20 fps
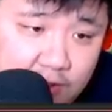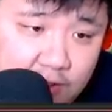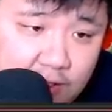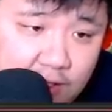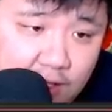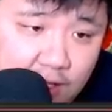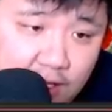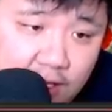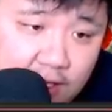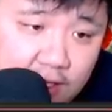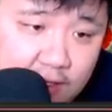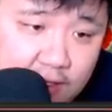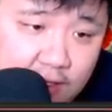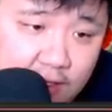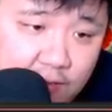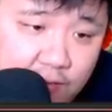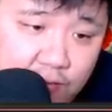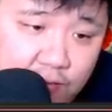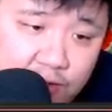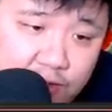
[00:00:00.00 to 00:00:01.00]
and i
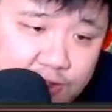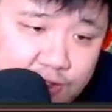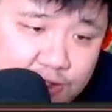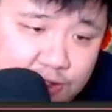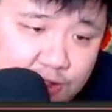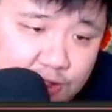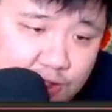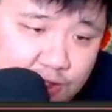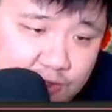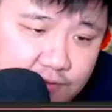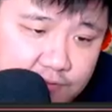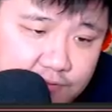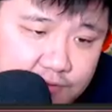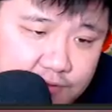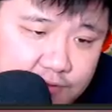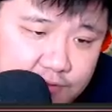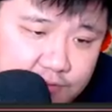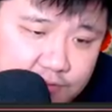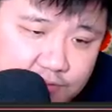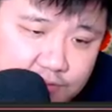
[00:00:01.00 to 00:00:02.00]
really should have
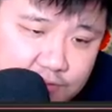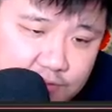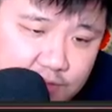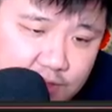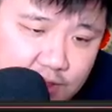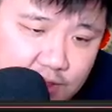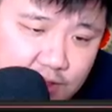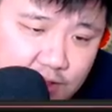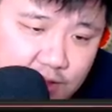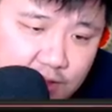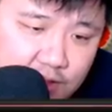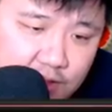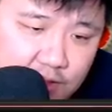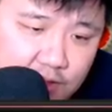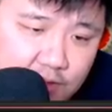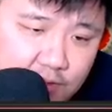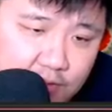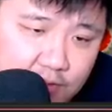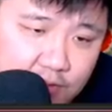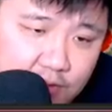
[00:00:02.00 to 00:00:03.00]

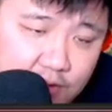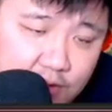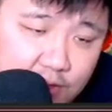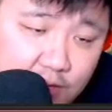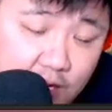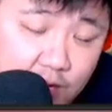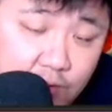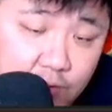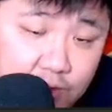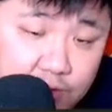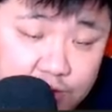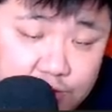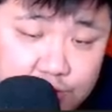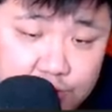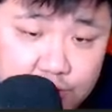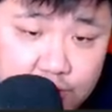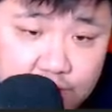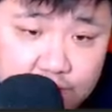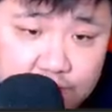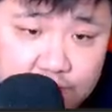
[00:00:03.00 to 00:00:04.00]
uh I really
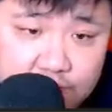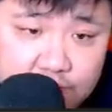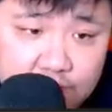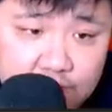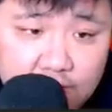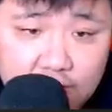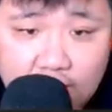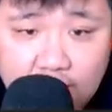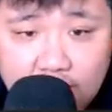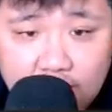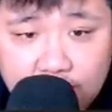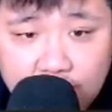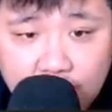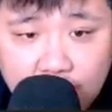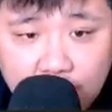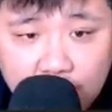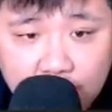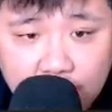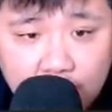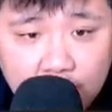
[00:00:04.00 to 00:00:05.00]
should have. I don't know.
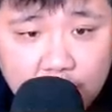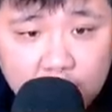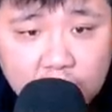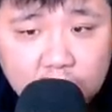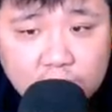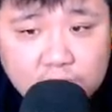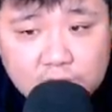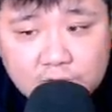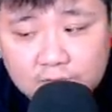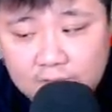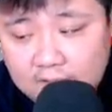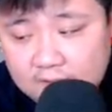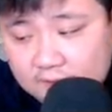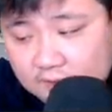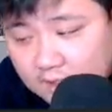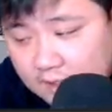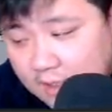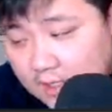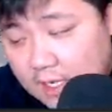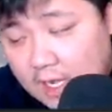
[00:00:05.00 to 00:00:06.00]
I would lose the race.
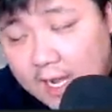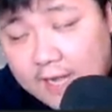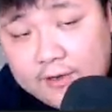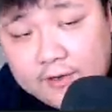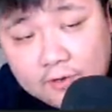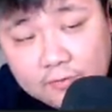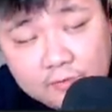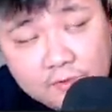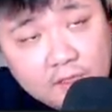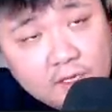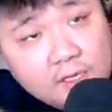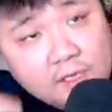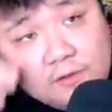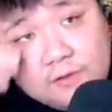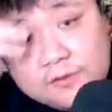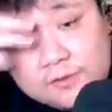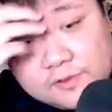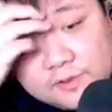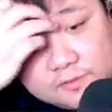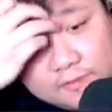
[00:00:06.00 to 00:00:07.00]
I don't think I
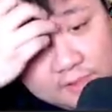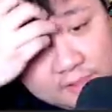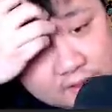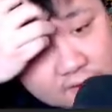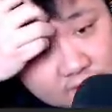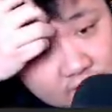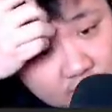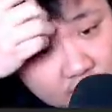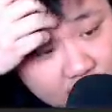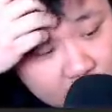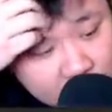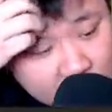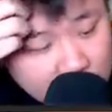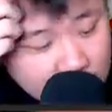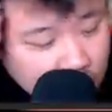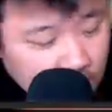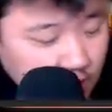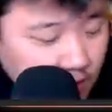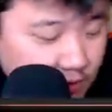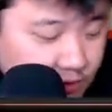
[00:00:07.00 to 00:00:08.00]
lose the race to
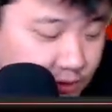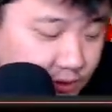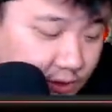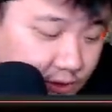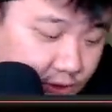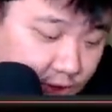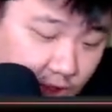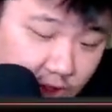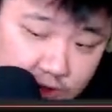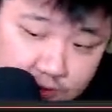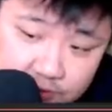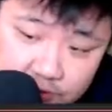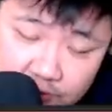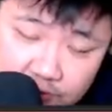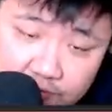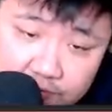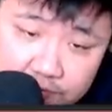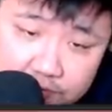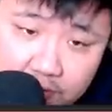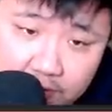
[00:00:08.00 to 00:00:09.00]
to the charge
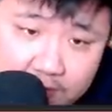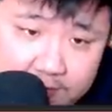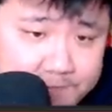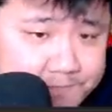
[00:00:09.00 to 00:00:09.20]
move, but